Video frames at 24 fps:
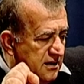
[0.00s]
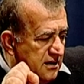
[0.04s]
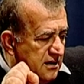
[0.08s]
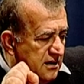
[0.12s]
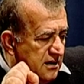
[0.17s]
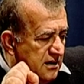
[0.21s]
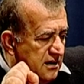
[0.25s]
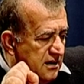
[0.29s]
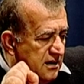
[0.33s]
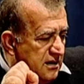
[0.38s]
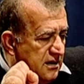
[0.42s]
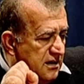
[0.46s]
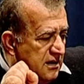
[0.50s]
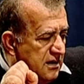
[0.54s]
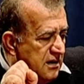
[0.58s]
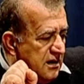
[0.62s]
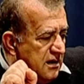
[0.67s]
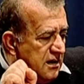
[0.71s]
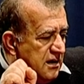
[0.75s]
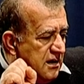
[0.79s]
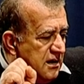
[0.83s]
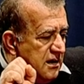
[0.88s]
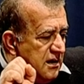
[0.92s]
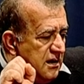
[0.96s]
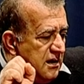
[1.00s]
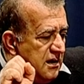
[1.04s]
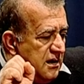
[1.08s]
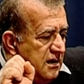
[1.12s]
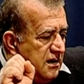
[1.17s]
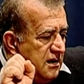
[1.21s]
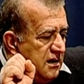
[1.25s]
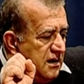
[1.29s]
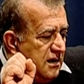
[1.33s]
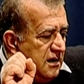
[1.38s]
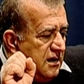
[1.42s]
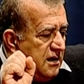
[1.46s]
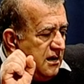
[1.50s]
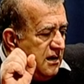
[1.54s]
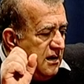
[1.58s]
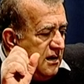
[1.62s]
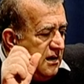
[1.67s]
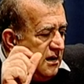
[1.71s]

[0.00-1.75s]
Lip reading: No one is speaking in this clip.